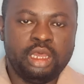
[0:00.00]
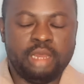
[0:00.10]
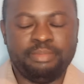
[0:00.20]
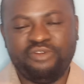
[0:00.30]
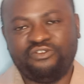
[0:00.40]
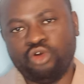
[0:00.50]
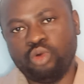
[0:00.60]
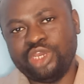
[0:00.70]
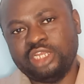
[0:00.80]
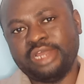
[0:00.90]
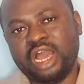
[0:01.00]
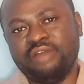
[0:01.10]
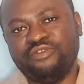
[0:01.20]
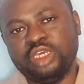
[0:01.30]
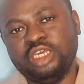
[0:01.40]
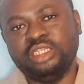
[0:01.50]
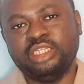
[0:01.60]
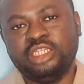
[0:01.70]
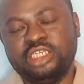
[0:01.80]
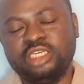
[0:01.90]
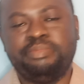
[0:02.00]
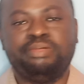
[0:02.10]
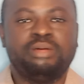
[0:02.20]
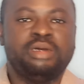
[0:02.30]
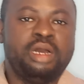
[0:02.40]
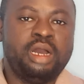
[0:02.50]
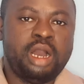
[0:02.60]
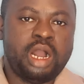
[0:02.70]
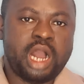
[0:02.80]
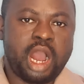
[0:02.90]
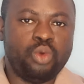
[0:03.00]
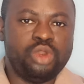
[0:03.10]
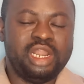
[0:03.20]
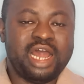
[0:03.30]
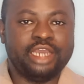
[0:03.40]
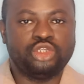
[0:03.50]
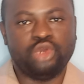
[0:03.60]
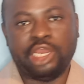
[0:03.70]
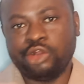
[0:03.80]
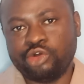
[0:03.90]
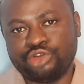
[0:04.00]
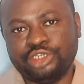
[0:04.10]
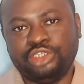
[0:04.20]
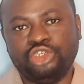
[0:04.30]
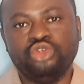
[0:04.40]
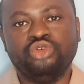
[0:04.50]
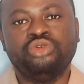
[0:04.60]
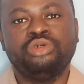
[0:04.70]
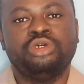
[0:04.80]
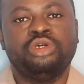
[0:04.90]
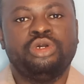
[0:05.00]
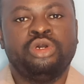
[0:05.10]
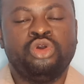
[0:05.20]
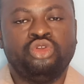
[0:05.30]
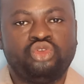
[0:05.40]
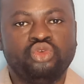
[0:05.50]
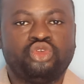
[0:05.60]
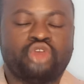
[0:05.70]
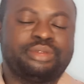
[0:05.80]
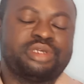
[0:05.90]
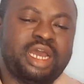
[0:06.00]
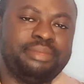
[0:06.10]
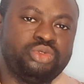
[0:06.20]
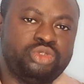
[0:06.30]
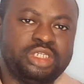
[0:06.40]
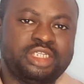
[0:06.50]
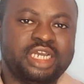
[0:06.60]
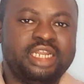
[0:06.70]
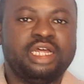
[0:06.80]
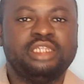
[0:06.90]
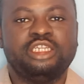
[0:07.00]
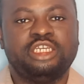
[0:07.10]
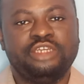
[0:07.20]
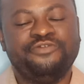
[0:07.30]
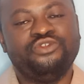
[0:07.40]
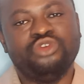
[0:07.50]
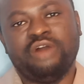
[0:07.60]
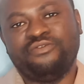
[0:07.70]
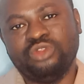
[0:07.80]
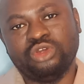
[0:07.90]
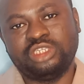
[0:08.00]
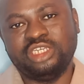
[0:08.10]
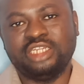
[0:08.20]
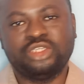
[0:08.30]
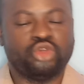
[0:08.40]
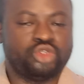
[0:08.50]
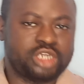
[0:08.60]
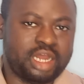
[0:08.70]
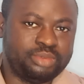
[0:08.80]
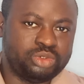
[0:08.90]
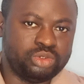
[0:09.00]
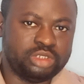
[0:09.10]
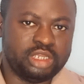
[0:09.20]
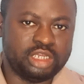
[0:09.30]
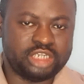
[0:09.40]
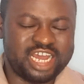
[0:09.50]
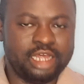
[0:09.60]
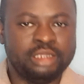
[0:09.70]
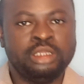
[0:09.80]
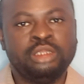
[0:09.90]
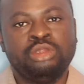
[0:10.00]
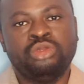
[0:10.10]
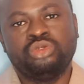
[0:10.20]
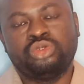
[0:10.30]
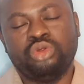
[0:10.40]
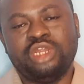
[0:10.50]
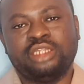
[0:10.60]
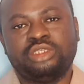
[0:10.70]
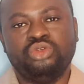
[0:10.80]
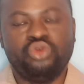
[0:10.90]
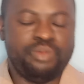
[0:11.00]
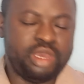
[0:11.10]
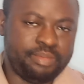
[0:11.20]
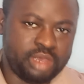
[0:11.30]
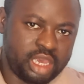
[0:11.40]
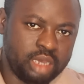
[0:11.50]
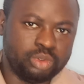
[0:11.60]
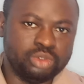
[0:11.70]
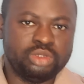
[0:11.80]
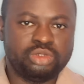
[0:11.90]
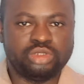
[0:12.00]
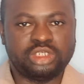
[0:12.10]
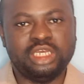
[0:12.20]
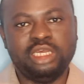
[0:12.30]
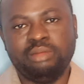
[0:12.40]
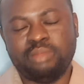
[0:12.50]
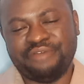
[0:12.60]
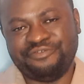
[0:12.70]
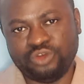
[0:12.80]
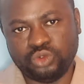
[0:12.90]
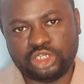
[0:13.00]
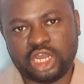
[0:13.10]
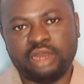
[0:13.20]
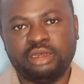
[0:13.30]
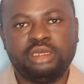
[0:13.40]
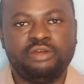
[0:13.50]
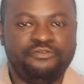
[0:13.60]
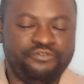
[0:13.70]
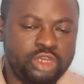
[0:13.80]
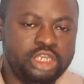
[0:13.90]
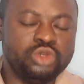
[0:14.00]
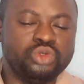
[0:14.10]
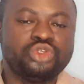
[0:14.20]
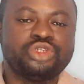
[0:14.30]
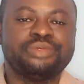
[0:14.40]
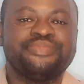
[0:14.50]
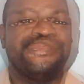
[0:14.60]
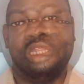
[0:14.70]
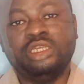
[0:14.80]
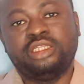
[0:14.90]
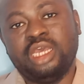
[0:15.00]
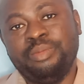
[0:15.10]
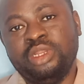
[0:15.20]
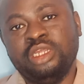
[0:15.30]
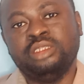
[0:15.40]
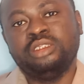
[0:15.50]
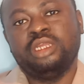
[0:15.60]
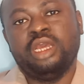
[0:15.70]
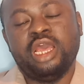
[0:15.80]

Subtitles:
And before we dive in deep, I would like to encourage you to subscribe to this channel if you have not yet subscribed to the channel, so that you may be able to see my future videos. Determining